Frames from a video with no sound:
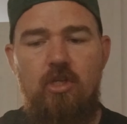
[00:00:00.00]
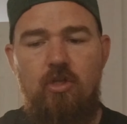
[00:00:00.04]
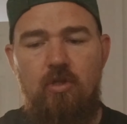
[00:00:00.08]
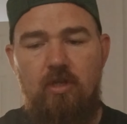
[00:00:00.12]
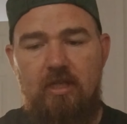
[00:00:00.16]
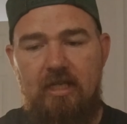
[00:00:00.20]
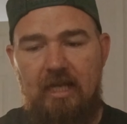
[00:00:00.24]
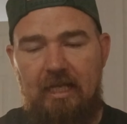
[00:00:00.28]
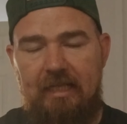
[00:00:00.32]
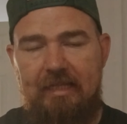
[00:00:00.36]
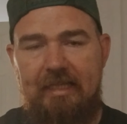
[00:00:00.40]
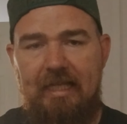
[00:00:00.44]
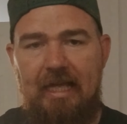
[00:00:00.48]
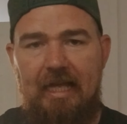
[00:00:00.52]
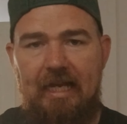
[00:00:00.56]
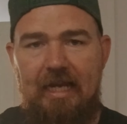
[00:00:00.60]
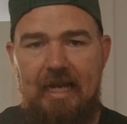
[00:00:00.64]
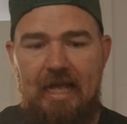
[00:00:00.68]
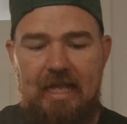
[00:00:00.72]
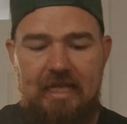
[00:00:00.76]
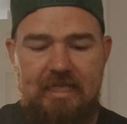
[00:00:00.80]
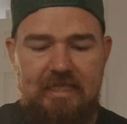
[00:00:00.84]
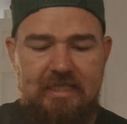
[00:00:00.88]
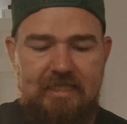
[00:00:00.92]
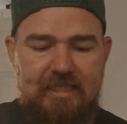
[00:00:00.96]
you get that
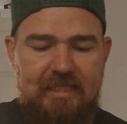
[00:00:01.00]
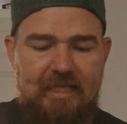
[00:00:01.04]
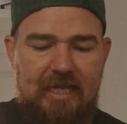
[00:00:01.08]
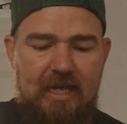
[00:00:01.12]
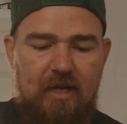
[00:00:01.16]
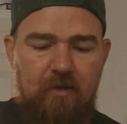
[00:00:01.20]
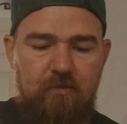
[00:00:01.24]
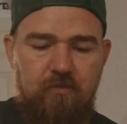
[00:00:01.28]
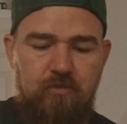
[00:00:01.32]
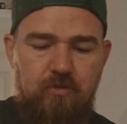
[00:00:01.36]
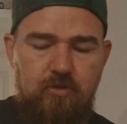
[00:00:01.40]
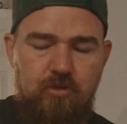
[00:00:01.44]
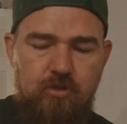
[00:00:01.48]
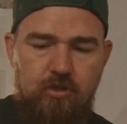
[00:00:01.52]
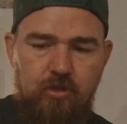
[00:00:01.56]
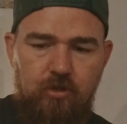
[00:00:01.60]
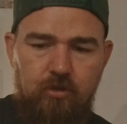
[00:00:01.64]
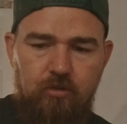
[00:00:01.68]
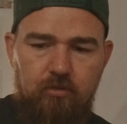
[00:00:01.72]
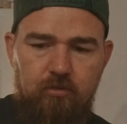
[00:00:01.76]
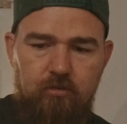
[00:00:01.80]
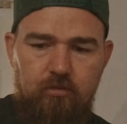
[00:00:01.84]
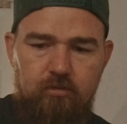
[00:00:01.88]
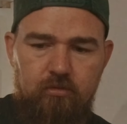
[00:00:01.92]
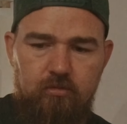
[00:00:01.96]
lens down
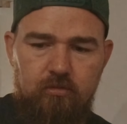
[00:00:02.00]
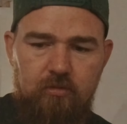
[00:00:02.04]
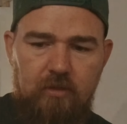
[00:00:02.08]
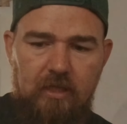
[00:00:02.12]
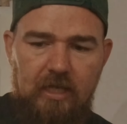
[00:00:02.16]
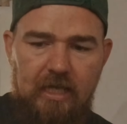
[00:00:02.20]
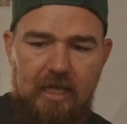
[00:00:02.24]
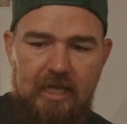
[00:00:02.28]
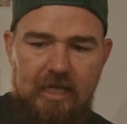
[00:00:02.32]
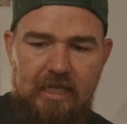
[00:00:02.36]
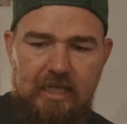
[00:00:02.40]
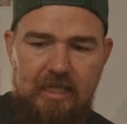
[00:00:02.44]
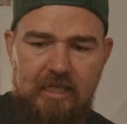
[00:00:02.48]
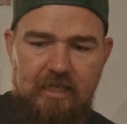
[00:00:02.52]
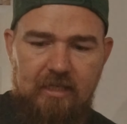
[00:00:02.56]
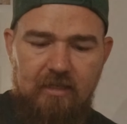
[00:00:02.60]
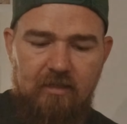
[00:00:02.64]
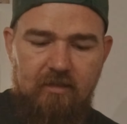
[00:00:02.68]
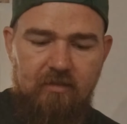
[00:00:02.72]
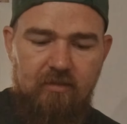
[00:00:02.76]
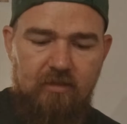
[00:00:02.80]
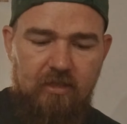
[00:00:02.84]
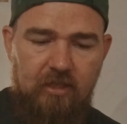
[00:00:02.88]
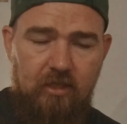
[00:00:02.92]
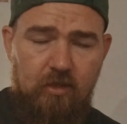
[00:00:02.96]
to
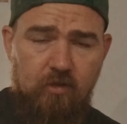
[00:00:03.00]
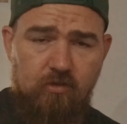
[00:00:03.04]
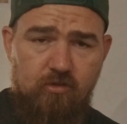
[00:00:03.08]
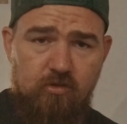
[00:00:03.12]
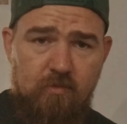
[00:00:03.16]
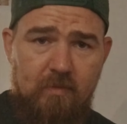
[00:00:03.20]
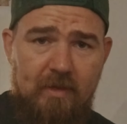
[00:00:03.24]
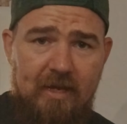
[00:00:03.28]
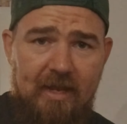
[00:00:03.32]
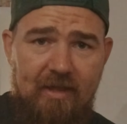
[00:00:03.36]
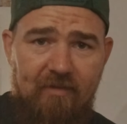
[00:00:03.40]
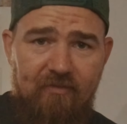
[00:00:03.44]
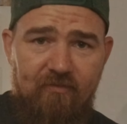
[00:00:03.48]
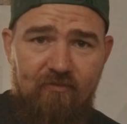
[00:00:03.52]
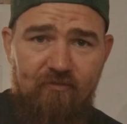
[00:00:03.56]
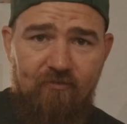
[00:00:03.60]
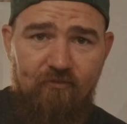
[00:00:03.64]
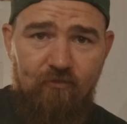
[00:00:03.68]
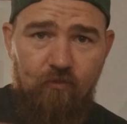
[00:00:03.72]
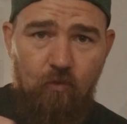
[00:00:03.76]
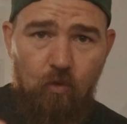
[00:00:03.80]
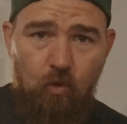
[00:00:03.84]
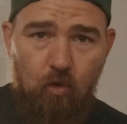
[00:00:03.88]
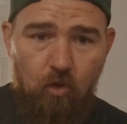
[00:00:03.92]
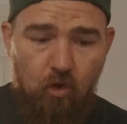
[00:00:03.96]
it goes from an
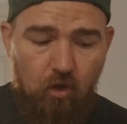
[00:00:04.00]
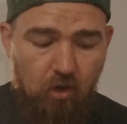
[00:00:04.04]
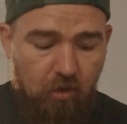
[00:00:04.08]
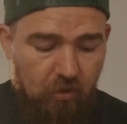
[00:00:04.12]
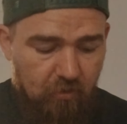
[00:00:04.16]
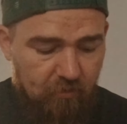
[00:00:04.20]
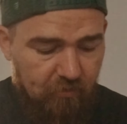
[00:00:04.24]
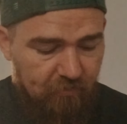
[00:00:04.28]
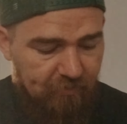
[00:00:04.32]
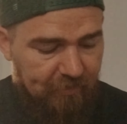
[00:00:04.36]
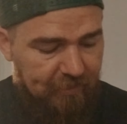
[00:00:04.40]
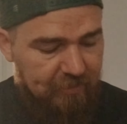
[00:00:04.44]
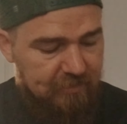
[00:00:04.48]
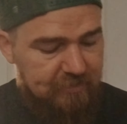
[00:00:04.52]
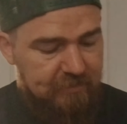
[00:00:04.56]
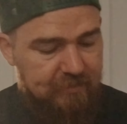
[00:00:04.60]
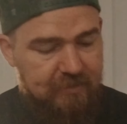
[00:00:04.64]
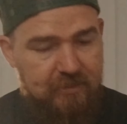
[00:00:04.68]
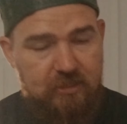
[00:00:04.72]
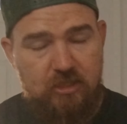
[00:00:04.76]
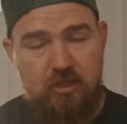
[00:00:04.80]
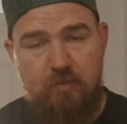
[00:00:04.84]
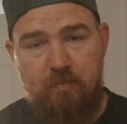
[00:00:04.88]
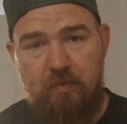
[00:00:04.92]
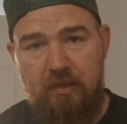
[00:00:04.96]
f4 thanks to
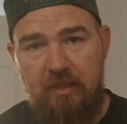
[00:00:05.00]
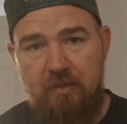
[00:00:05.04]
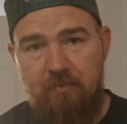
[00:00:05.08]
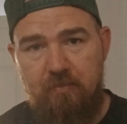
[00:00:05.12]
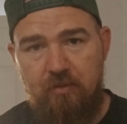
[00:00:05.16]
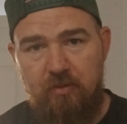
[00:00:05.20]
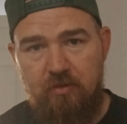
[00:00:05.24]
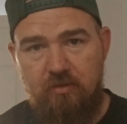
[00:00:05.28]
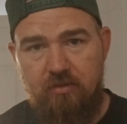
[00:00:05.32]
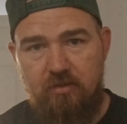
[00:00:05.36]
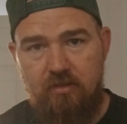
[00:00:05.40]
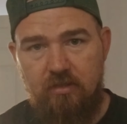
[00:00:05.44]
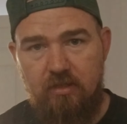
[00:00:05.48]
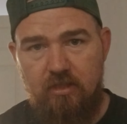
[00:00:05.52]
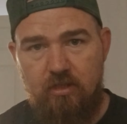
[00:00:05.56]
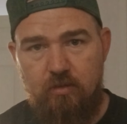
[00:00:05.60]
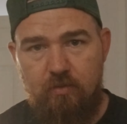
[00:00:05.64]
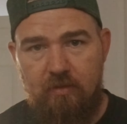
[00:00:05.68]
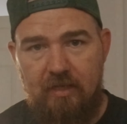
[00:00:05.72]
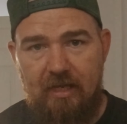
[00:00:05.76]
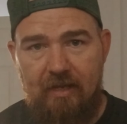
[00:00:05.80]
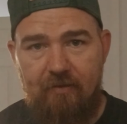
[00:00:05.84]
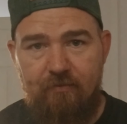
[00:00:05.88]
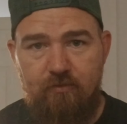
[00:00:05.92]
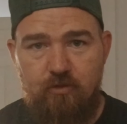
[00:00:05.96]
the speed booster
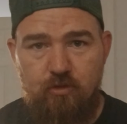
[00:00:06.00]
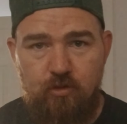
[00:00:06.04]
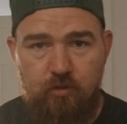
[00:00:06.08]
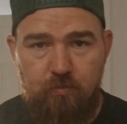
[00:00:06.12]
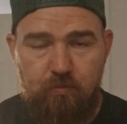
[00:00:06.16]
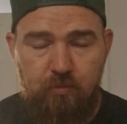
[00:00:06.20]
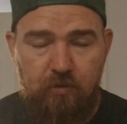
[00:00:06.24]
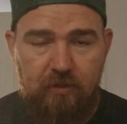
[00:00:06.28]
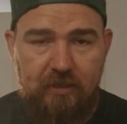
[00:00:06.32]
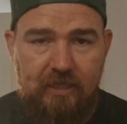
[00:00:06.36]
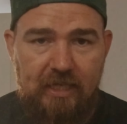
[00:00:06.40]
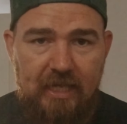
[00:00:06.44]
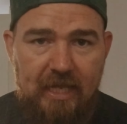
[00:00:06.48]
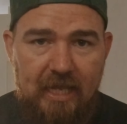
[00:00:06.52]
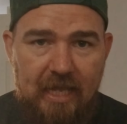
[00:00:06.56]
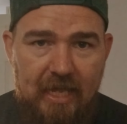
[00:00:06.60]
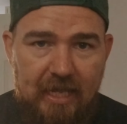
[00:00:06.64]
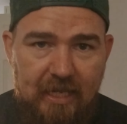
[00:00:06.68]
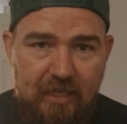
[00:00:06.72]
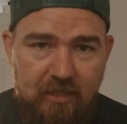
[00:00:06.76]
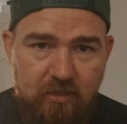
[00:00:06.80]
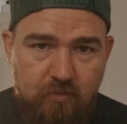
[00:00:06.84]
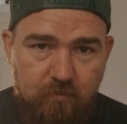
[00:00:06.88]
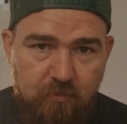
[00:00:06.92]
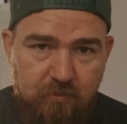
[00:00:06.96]
to an
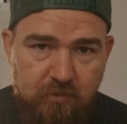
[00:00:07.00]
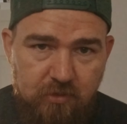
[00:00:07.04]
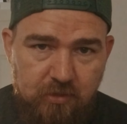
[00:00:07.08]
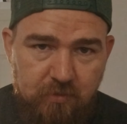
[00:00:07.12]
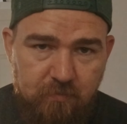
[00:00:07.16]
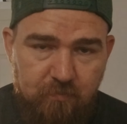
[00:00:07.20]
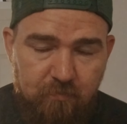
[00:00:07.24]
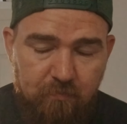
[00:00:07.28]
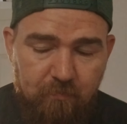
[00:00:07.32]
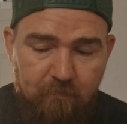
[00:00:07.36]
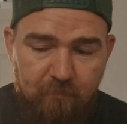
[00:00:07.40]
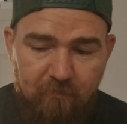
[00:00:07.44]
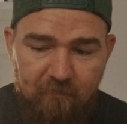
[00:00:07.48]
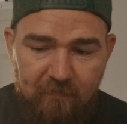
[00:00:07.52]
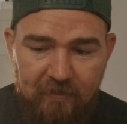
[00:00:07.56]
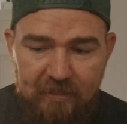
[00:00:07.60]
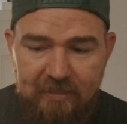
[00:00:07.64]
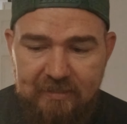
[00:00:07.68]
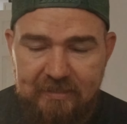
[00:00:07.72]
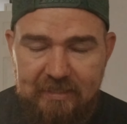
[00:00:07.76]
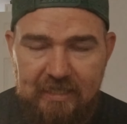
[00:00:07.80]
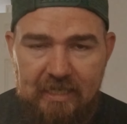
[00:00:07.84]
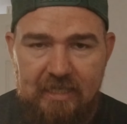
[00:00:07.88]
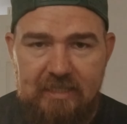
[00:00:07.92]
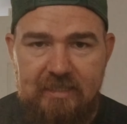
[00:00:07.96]
f2.8, which is
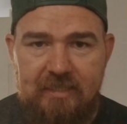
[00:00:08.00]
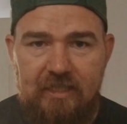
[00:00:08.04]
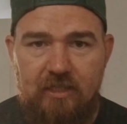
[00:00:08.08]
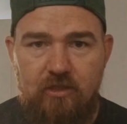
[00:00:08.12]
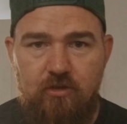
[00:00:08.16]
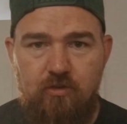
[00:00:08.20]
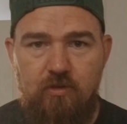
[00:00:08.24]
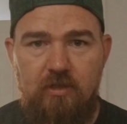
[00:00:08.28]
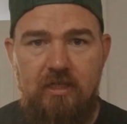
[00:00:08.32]
fantastic.